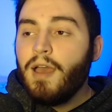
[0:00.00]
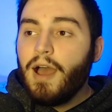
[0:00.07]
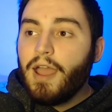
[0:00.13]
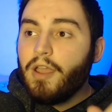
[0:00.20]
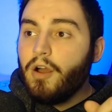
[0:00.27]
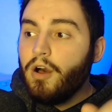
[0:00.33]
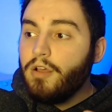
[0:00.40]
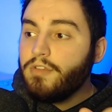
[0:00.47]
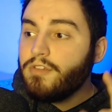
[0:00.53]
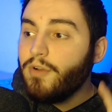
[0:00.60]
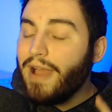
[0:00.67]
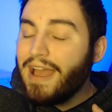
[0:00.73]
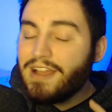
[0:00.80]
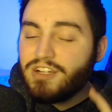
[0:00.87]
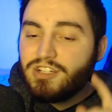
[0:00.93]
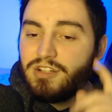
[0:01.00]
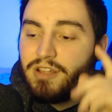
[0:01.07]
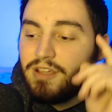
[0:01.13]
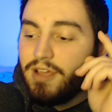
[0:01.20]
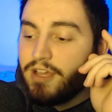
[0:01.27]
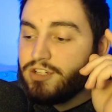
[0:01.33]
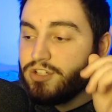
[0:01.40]
I also,
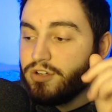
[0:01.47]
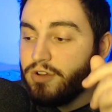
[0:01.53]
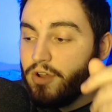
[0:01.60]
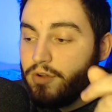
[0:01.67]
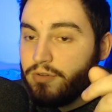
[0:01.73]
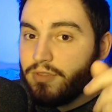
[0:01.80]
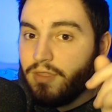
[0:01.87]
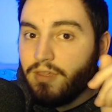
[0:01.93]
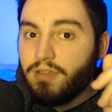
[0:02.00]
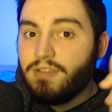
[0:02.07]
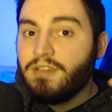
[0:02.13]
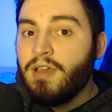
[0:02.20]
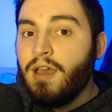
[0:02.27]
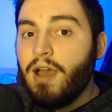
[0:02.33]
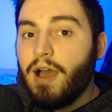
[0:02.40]
actually, I should note this,